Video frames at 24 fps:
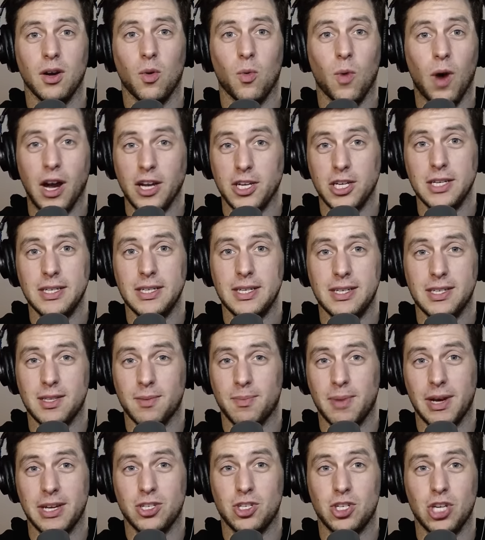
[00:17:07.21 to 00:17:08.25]
Washington's the
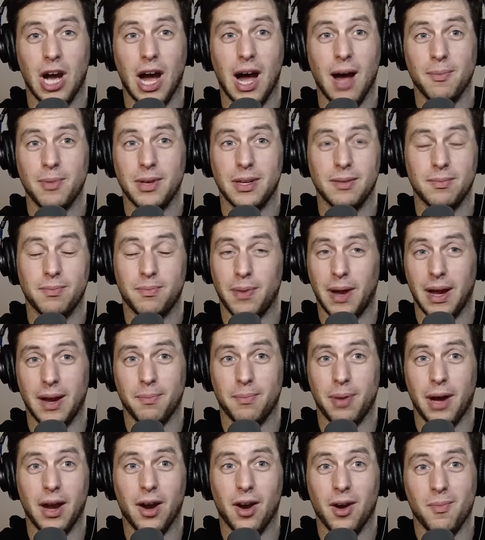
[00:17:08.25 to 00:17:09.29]
best job, and by,
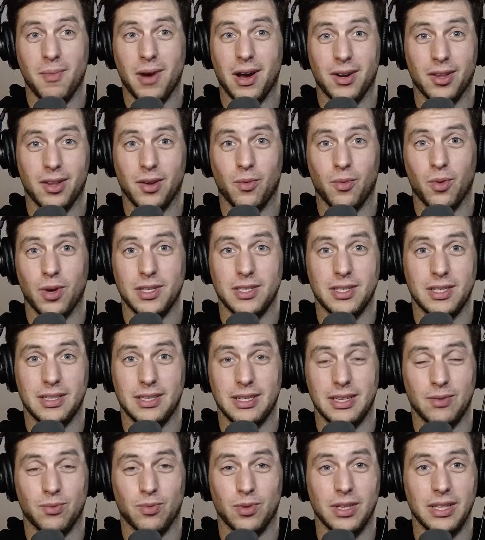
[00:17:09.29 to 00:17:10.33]
by our model, it wasn't
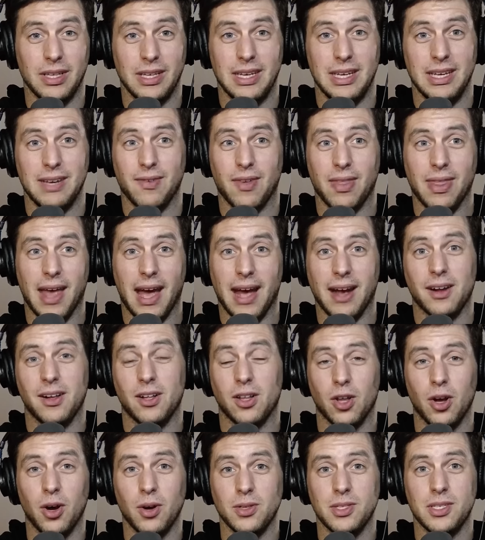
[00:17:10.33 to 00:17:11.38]
really even that
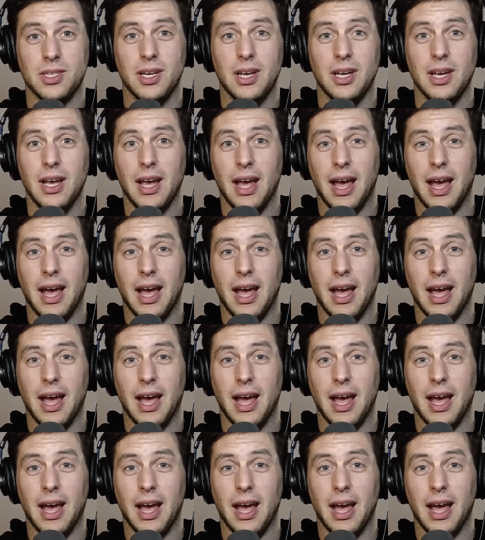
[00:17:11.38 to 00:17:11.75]
close.